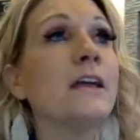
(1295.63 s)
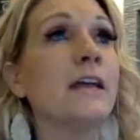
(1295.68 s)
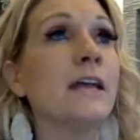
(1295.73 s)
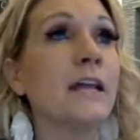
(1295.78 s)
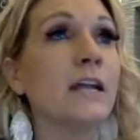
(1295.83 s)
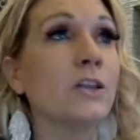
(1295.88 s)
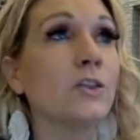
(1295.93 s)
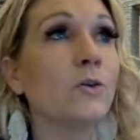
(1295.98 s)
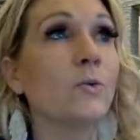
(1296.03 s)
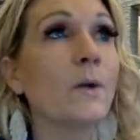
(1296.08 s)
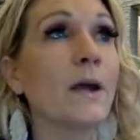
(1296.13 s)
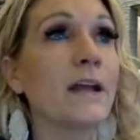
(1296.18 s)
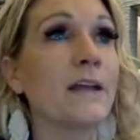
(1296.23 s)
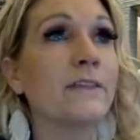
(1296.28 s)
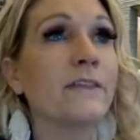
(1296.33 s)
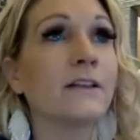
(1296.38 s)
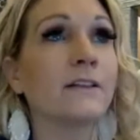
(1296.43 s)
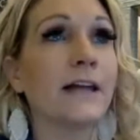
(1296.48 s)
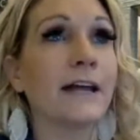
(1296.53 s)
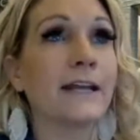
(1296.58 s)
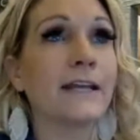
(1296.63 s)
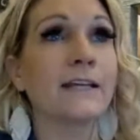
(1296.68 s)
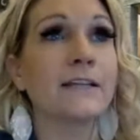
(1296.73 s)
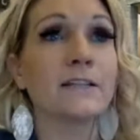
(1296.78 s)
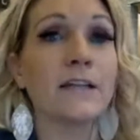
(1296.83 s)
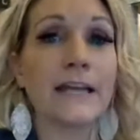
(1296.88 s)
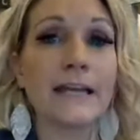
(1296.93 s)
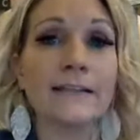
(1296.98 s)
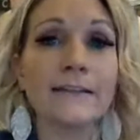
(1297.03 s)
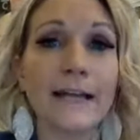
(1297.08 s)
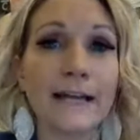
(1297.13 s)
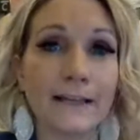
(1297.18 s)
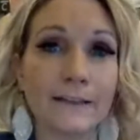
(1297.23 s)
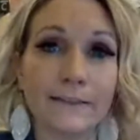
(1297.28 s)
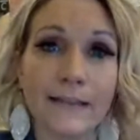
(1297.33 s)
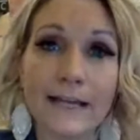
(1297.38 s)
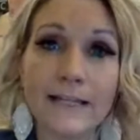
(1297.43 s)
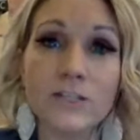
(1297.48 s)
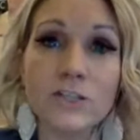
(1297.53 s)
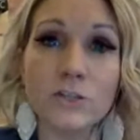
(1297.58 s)
in the way that like it like
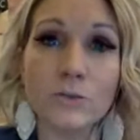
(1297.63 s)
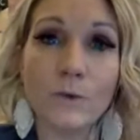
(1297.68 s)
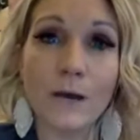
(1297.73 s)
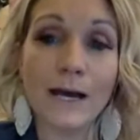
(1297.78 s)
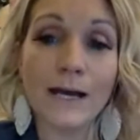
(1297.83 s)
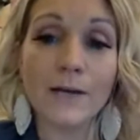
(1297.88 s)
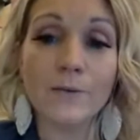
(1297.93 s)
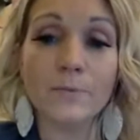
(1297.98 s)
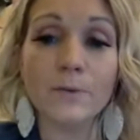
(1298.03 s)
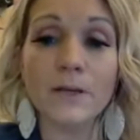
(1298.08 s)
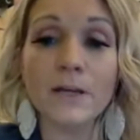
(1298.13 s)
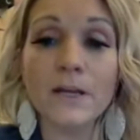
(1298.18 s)
lights you up,